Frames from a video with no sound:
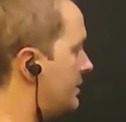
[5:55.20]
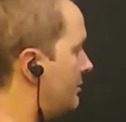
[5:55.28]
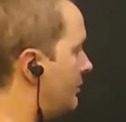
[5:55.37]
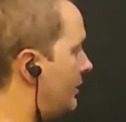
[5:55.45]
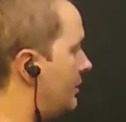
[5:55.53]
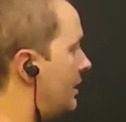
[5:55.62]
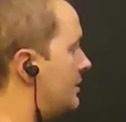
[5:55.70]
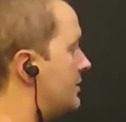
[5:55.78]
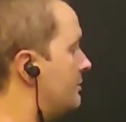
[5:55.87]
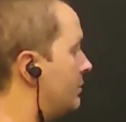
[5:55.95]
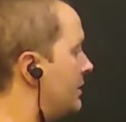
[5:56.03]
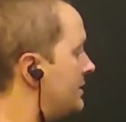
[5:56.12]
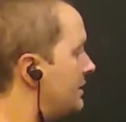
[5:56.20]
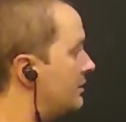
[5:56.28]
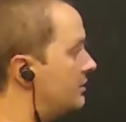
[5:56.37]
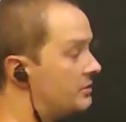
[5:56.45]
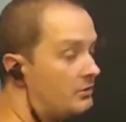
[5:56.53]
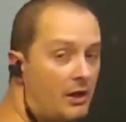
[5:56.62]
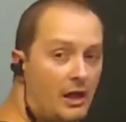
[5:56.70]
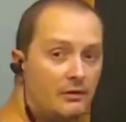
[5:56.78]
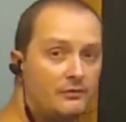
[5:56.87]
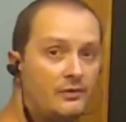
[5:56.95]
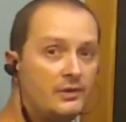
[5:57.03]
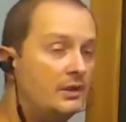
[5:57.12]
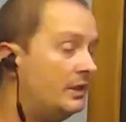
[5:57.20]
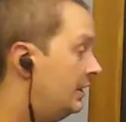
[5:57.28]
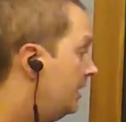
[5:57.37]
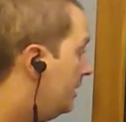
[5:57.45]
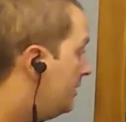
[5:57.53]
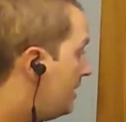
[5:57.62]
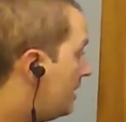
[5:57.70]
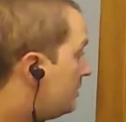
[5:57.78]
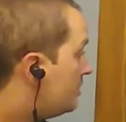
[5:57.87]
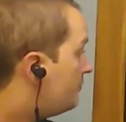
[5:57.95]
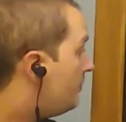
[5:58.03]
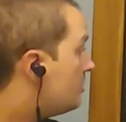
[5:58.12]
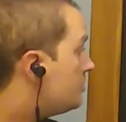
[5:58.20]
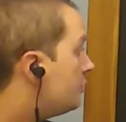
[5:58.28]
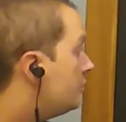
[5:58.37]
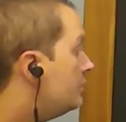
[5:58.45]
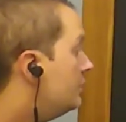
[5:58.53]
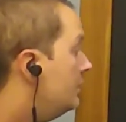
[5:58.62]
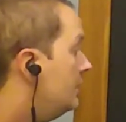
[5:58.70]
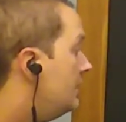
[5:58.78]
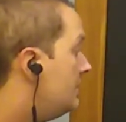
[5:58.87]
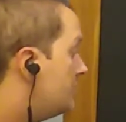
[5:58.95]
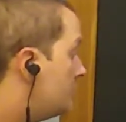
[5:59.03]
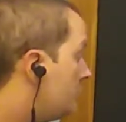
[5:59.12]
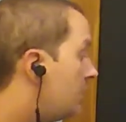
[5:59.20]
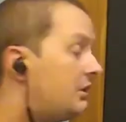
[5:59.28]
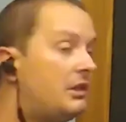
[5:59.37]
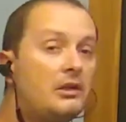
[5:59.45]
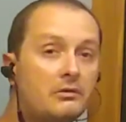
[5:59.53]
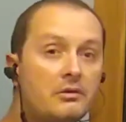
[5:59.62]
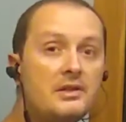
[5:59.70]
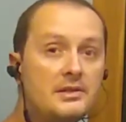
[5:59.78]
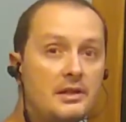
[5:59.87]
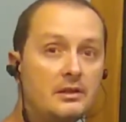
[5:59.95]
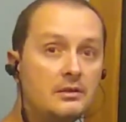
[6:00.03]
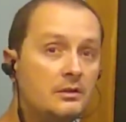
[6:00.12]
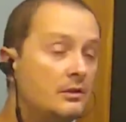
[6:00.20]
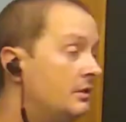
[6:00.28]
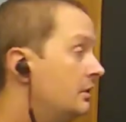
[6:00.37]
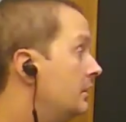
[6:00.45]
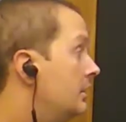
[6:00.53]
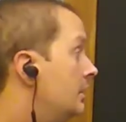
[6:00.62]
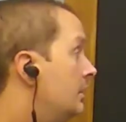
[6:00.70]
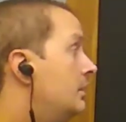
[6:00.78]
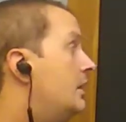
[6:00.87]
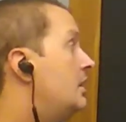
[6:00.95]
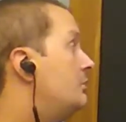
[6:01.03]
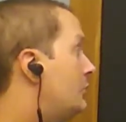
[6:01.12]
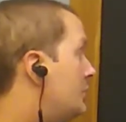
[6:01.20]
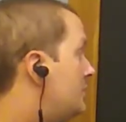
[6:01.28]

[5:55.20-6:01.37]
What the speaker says: something that's implicit in this graph is that this function is strictly increasing. And it